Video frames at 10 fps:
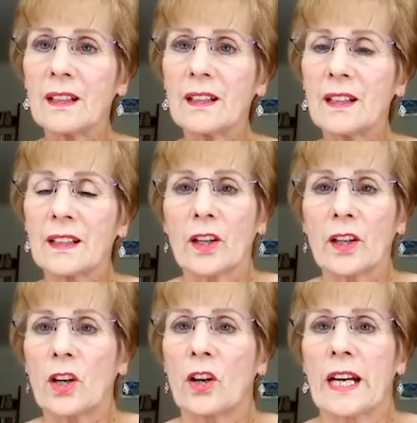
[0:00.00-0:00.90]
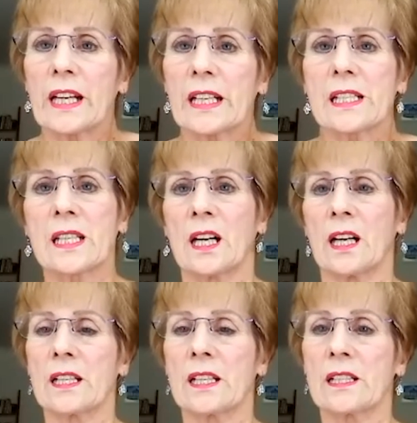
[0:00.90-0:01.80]
and I can't
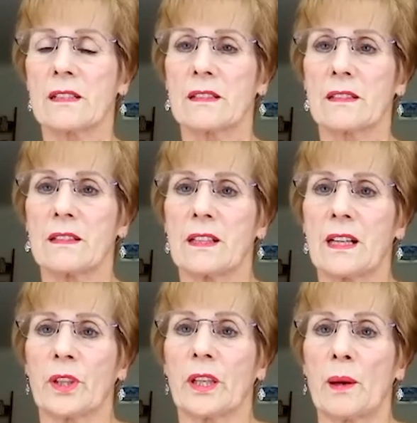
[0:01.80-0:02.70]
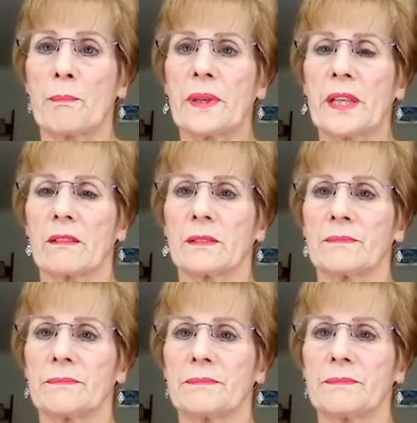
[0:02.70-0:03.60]
exercise, I'm going to get bigger and
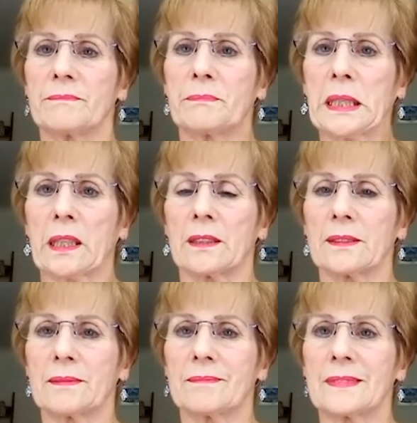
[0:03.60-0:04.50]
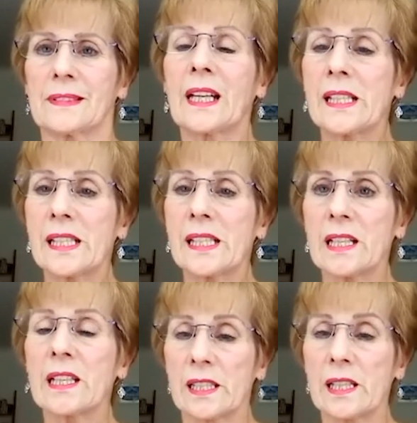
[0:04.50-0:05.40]
bigger. And I did
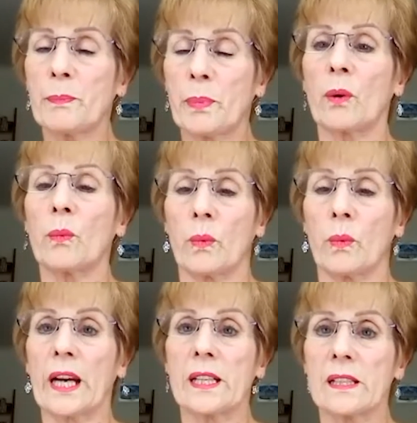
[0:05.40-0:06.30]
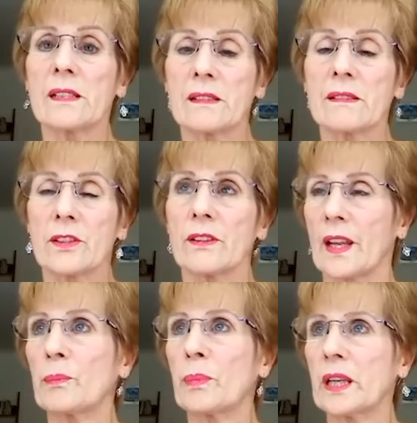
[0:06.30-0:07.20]
put on weight during
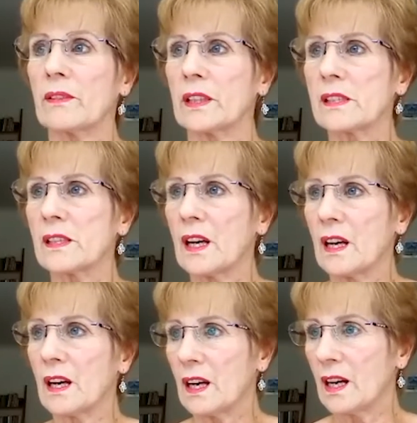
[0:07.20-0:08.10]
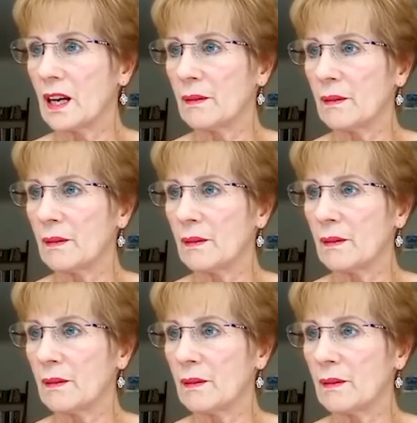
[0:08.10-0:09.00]
that period.
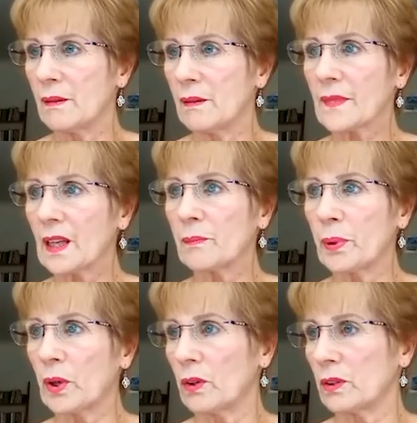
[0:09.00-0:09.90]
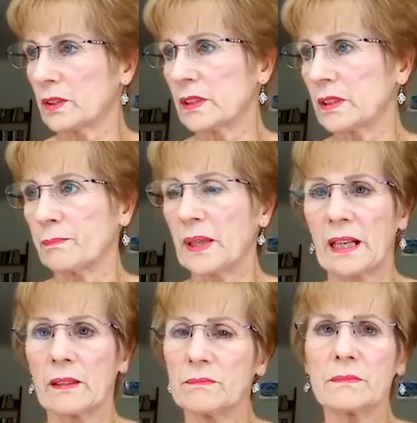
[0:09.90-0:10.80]
I put on
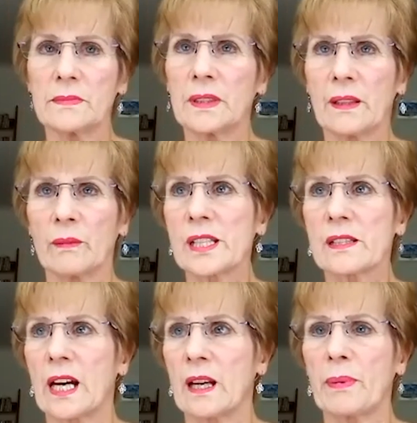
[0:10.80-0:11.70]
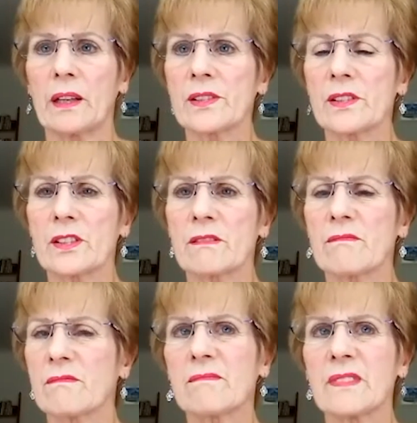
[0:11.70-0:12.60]
about, I would say about
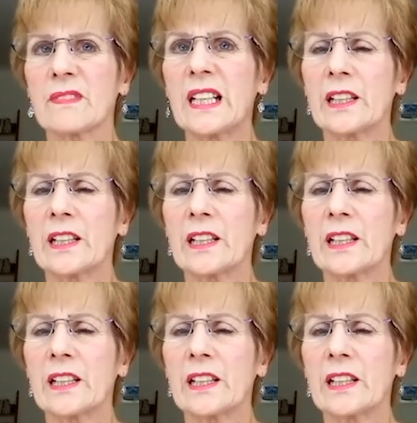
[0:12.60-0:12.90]
nearly 1.5